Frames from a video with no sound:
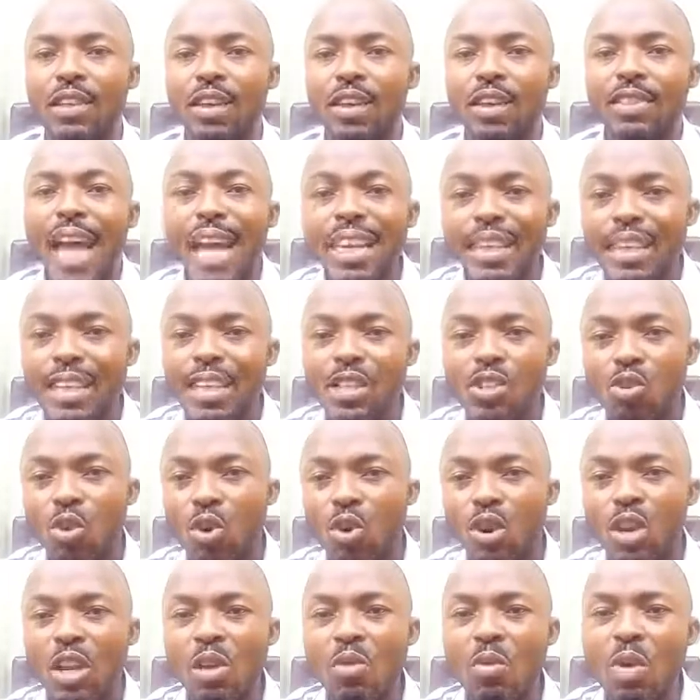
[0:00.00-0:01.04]
That is
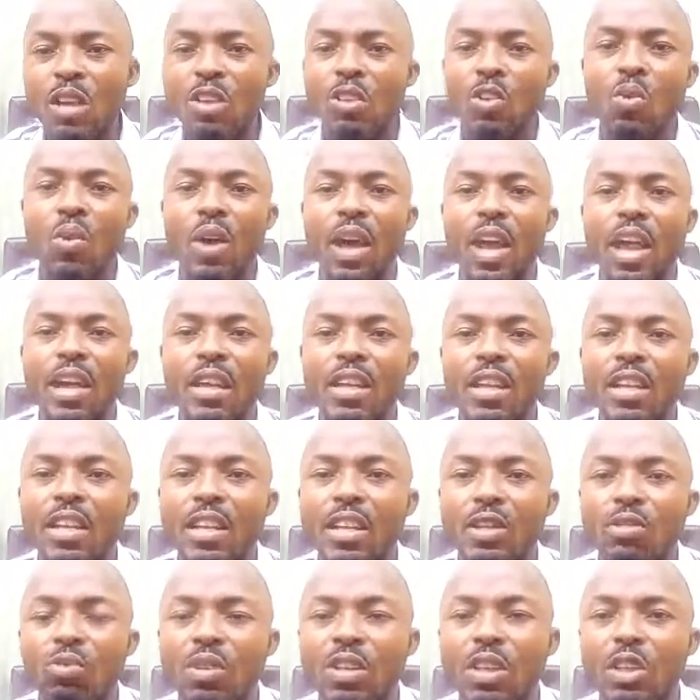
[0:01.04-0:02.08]
only when you will end the
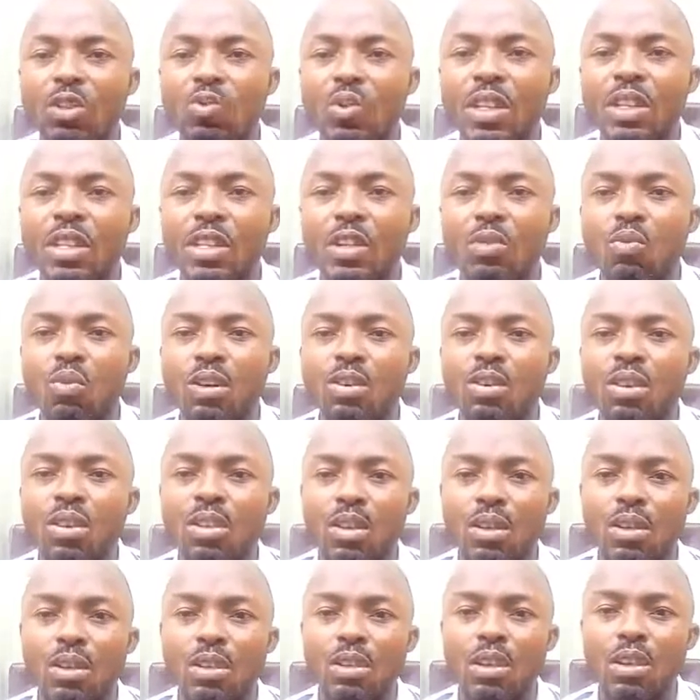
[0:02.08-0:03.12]
year 2020 with
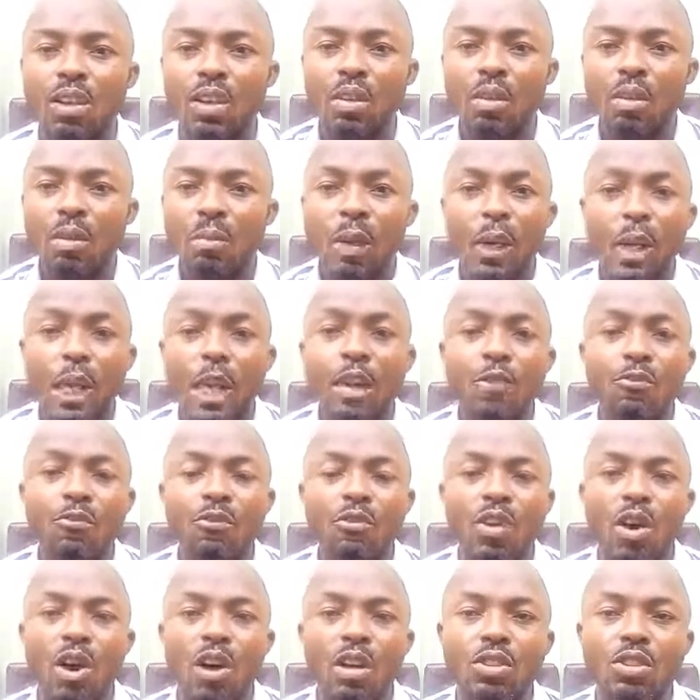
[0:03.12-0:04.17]
results. If
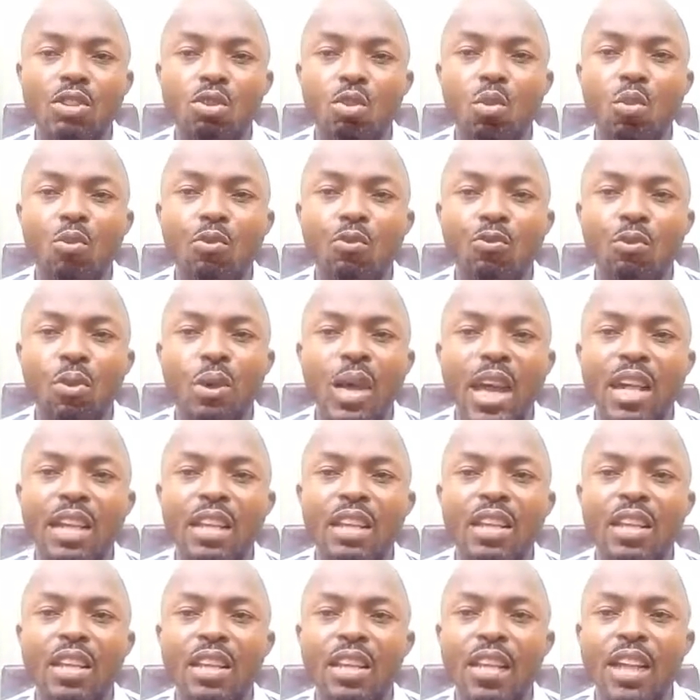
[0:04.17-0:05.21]
not, you end
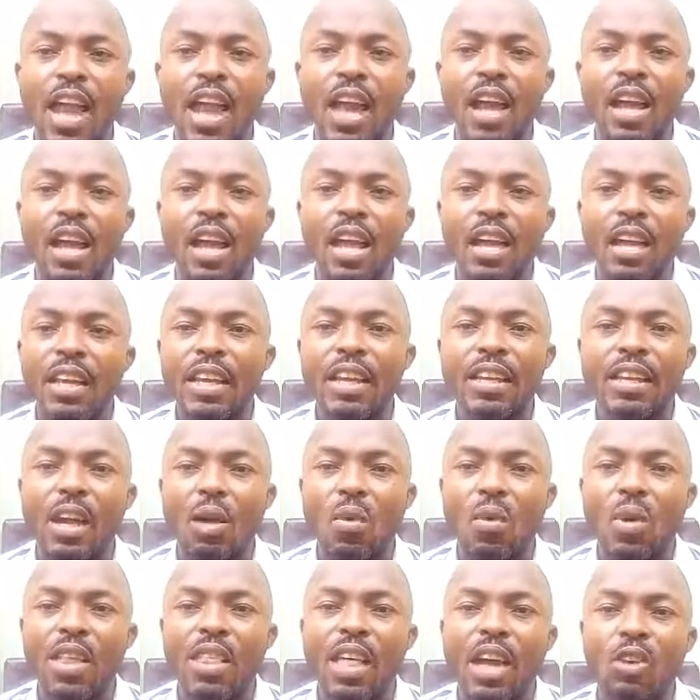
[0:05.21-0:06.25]
the year in a
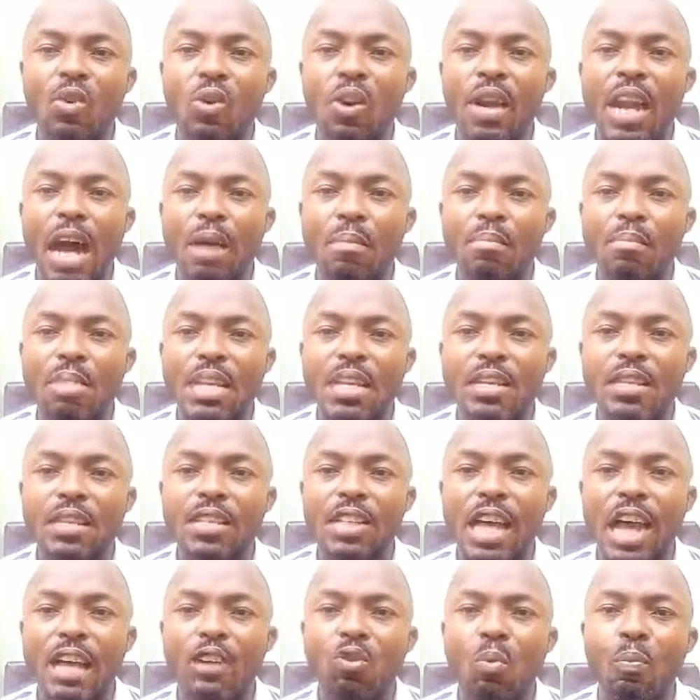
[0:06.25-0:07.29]
way that you lament
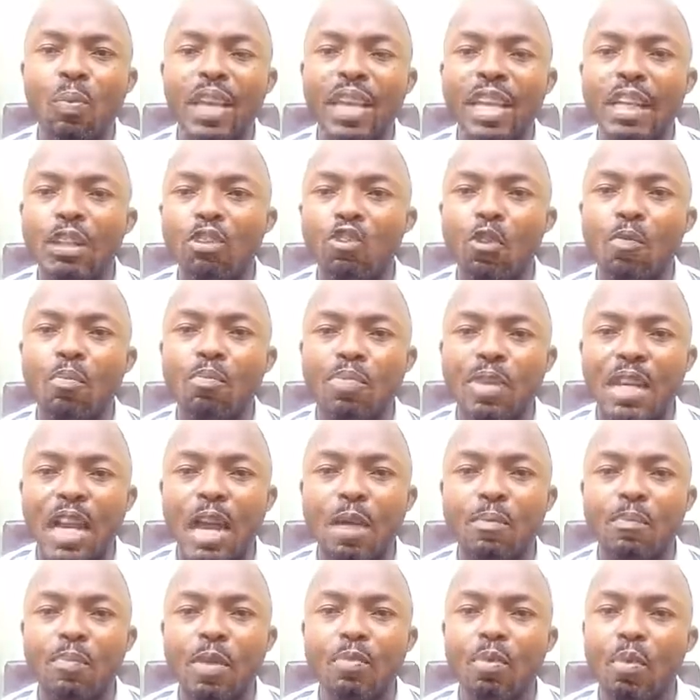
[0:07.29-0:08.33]
and you begin to
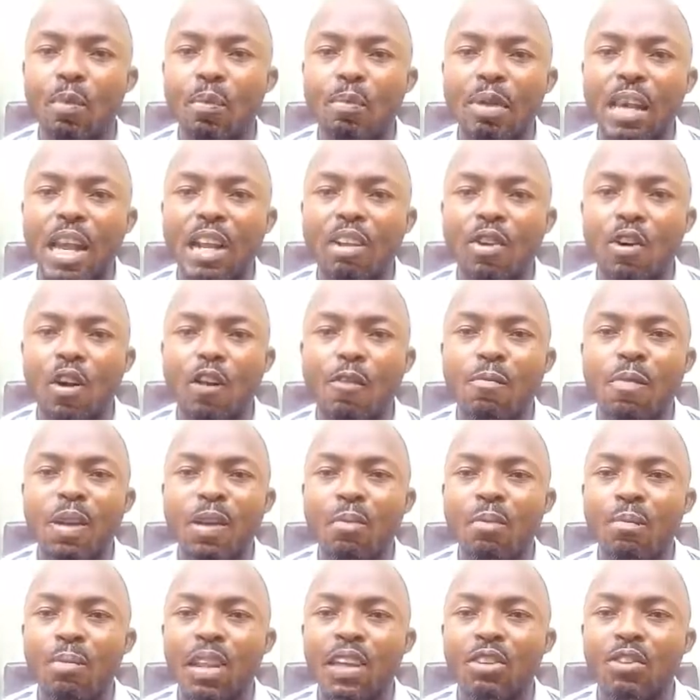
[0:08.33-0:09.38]
blame people, blame
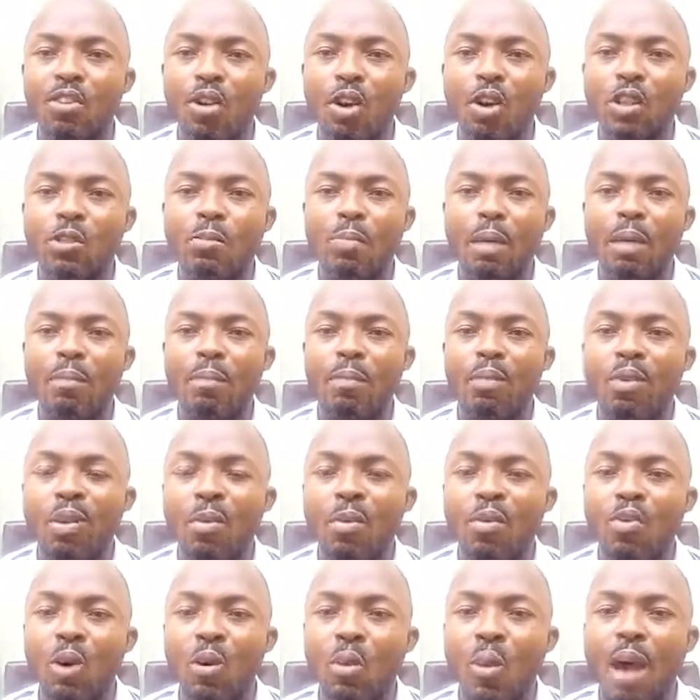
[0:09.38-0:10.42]
government, blame your husband,
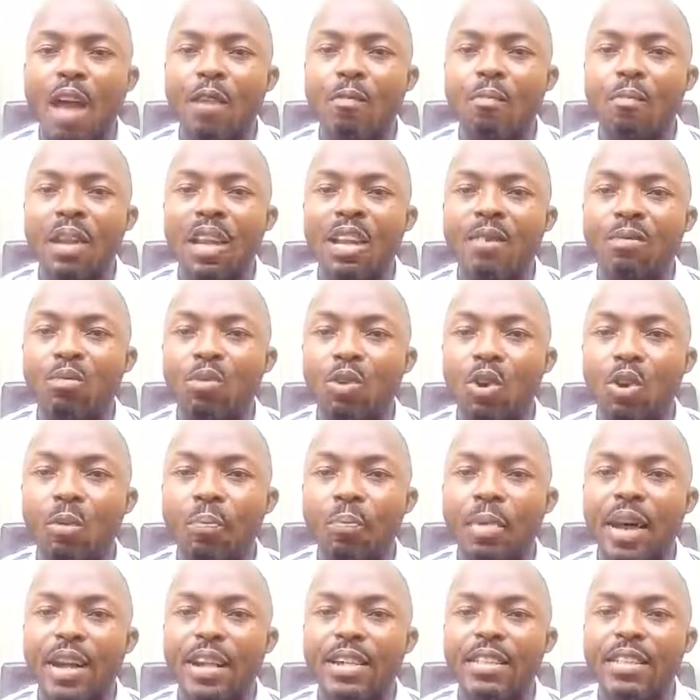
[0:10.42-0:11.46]
blame your wife, blame your
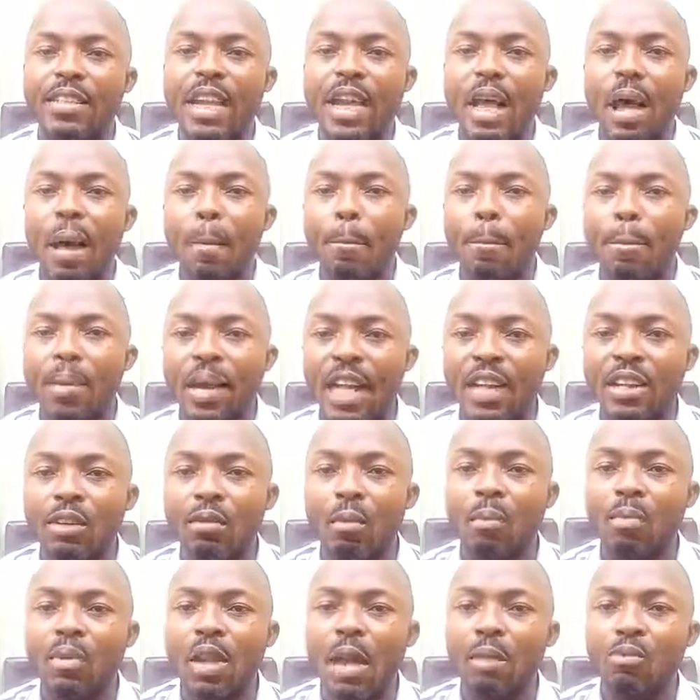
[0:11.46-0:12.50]
parents,
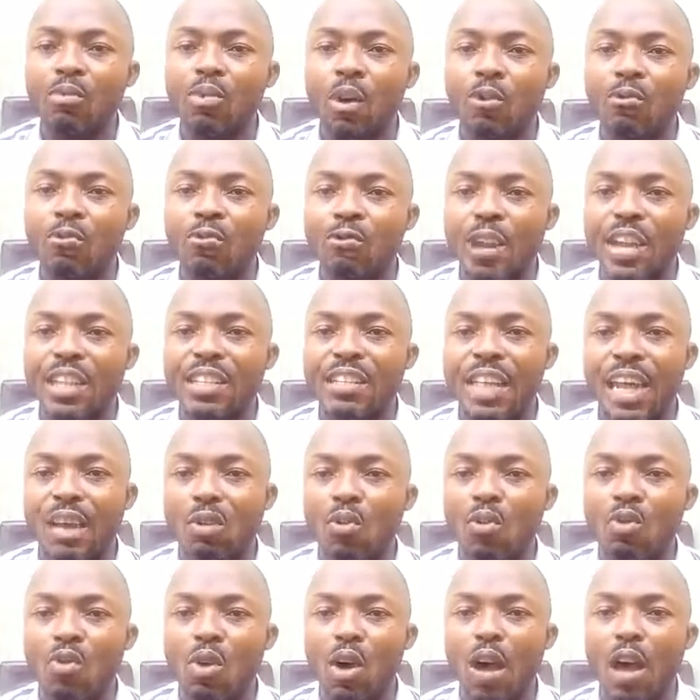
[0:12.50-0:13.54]
blame your friends that
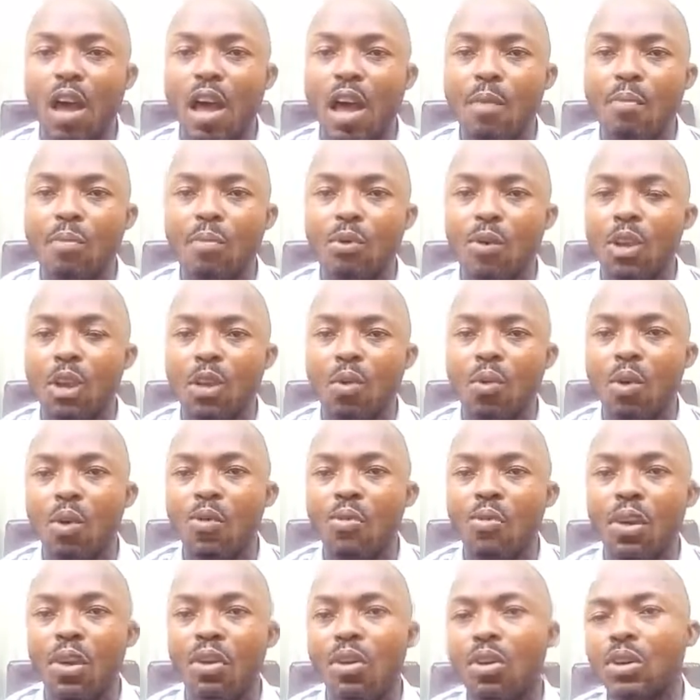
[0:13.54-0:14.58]
could not help you in one
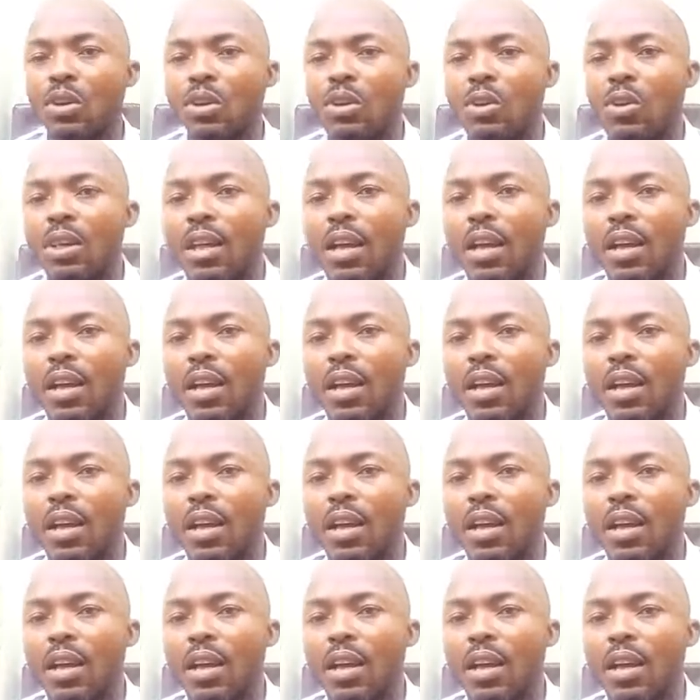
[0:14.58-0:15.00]
thing or the other.